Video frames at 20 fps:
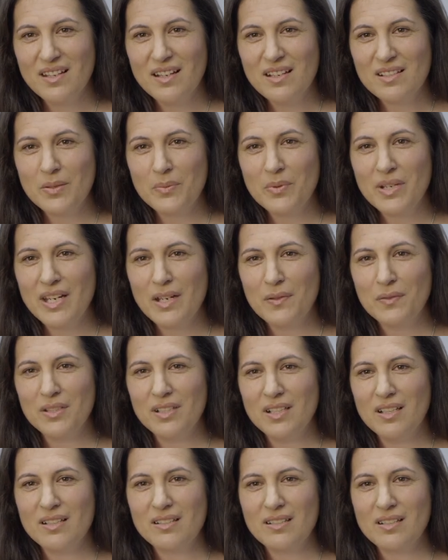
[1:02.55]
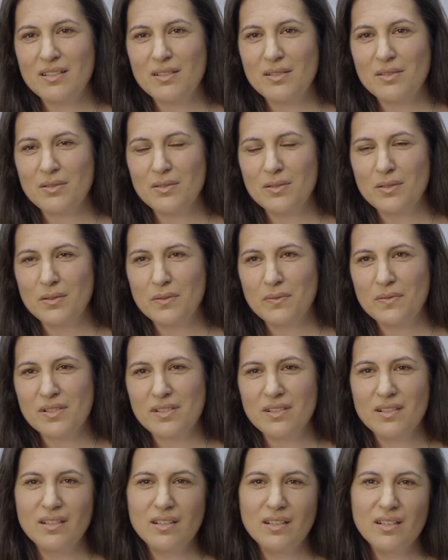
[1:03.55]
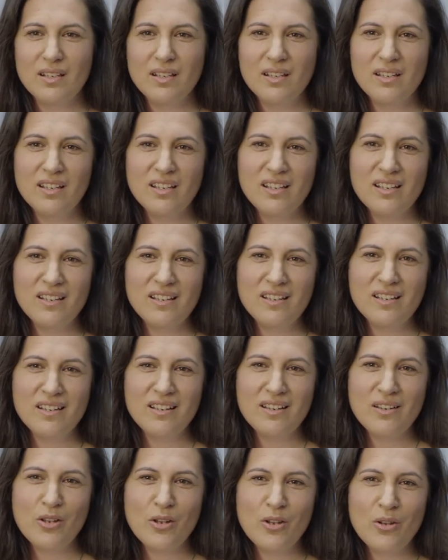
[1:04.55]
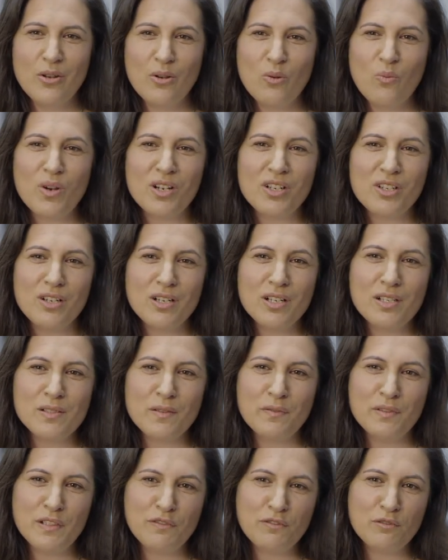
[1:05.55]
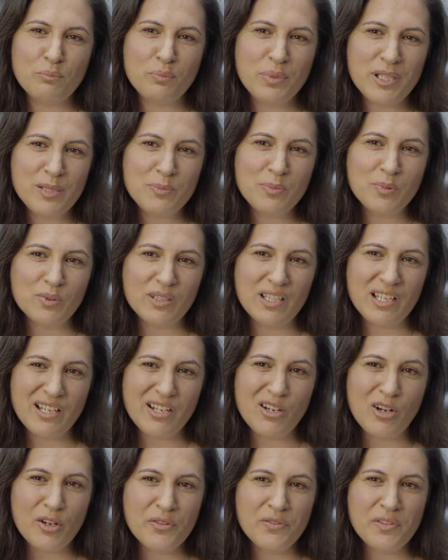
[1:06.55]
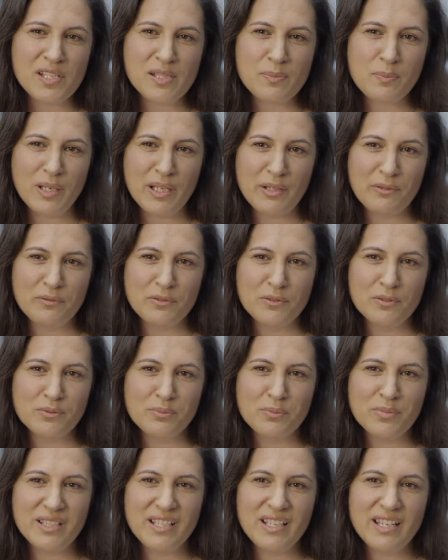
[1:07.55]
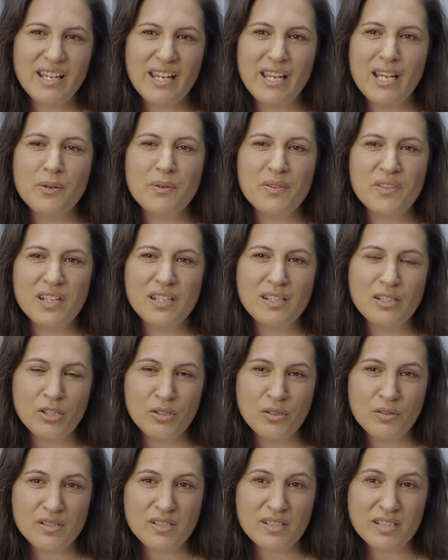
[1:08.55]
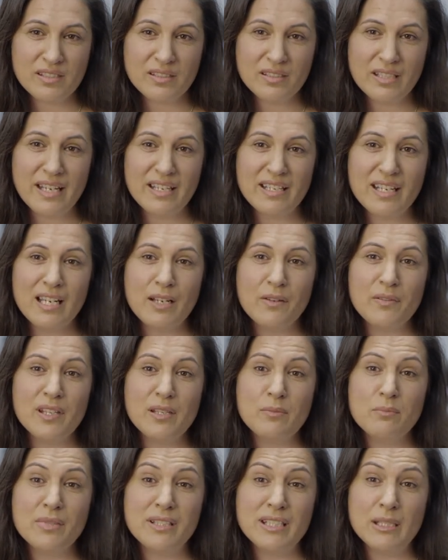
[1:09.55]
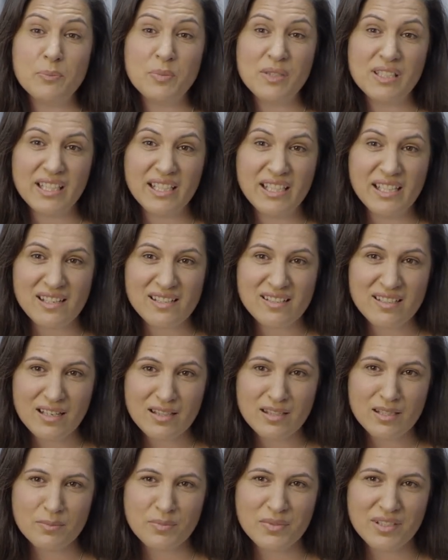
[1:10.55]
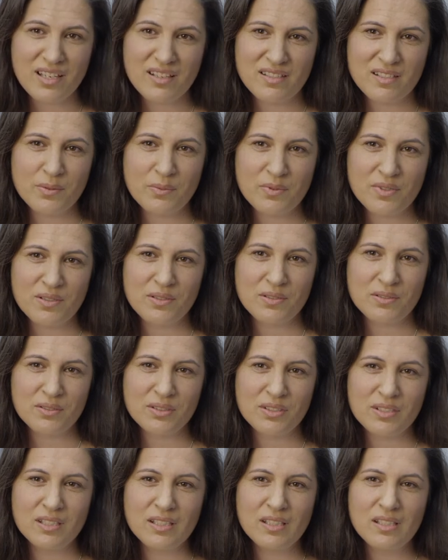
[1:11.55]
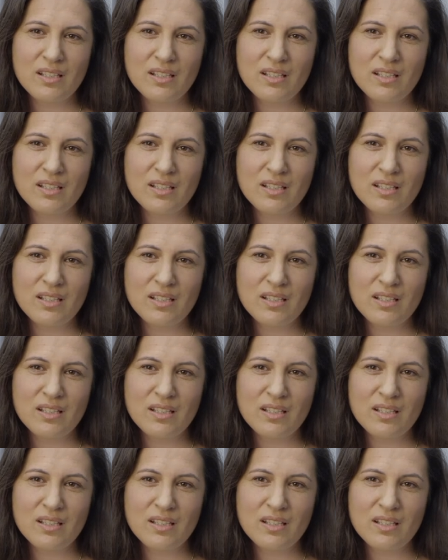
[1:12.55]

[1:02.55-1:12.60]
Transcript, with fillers: So we have to ask ourselves what kinds of different people are on this platform? How are they using it? And how are they manipulating sentiment as a result?